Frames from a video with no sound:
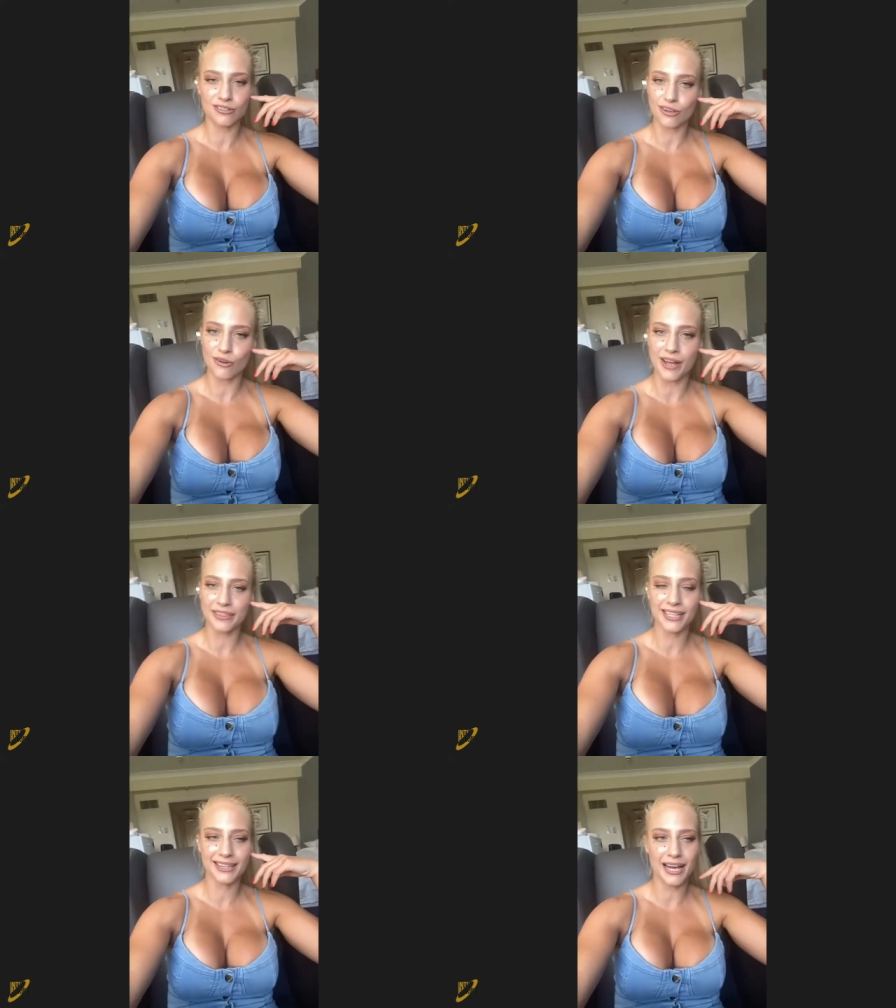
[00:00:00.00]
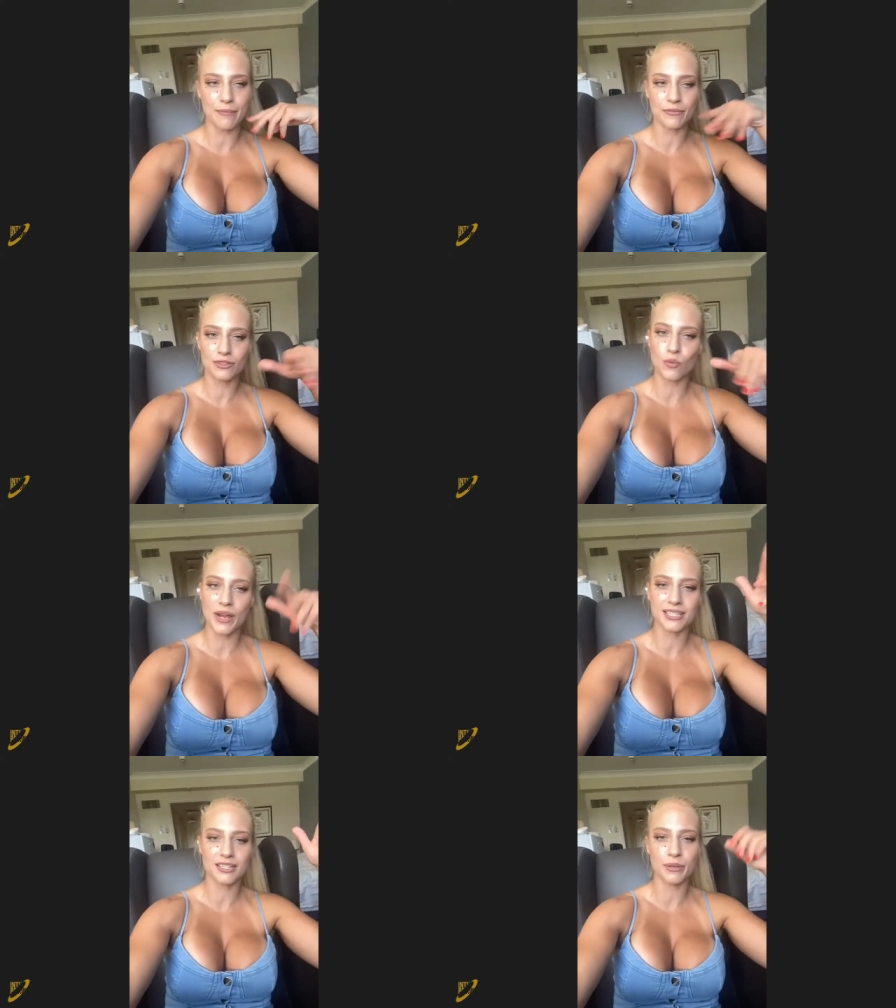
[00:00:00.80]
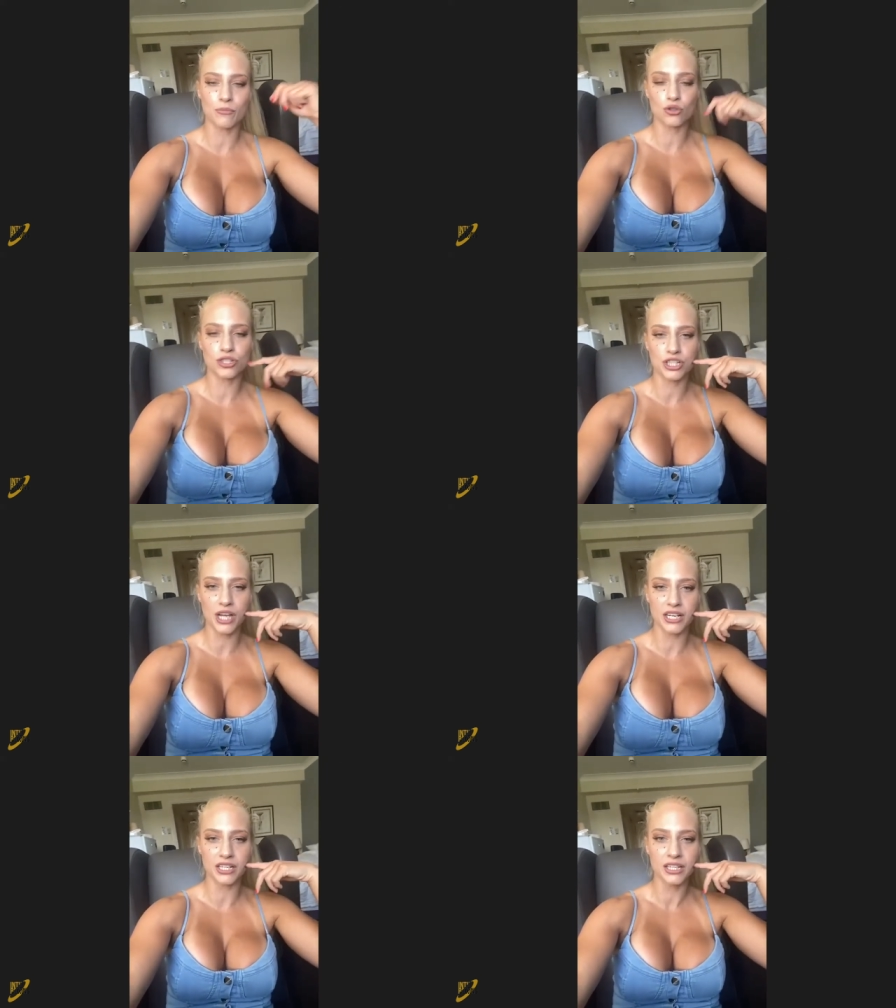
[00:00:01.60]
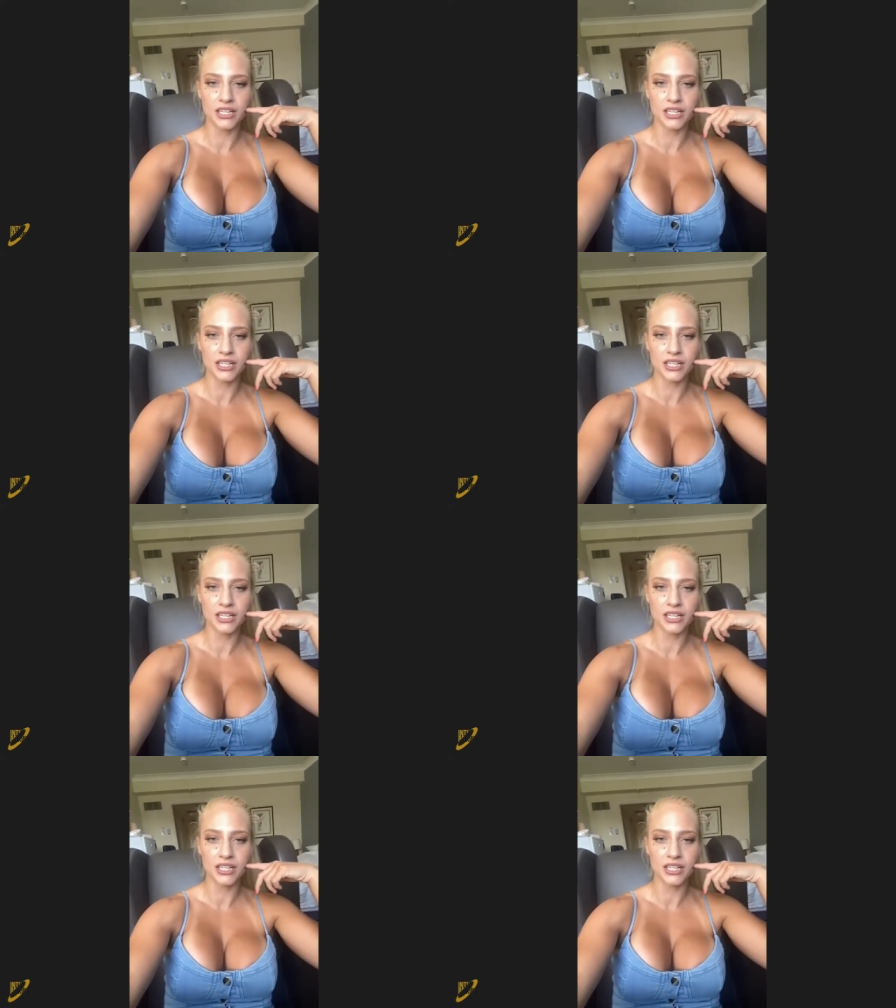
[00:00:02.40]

So I think that sways it a bit more to Shannon.